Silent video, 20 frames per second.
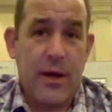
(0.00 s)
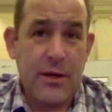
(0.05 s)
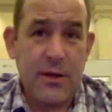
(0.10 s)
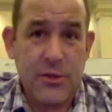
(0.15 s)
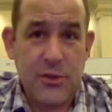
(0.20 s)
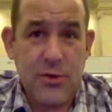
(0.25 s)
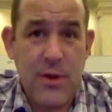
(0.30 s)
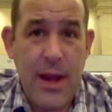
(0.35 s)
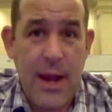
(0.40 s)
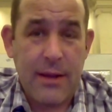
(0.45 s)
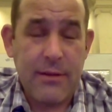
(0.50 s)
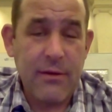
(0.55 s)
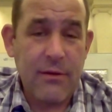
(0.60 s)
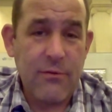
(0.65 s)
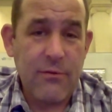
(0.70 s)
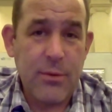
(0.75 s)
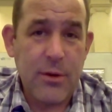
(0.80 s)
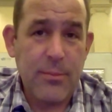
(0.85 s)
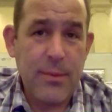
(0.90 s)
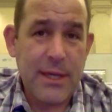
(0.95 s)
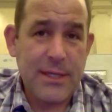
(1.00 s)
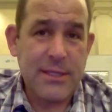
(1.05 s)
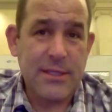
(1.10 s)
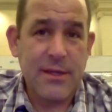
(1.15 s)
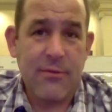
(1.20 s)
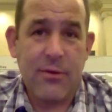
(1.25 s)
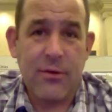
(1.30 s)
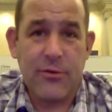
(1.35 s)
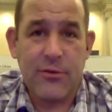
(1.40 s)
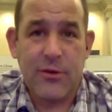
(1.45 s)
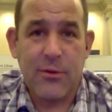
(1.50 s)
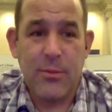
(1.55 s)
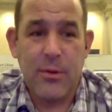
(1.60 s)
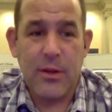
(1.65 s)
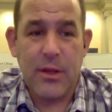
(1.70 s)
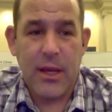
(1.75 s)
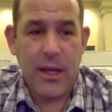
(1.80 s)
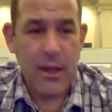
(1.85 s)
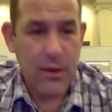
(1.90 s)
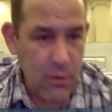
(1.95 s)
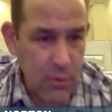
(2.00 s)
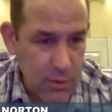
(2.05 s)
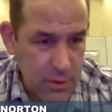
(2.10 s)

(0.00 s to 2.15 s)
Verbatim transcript: unattractive but makes it difficult to communicate.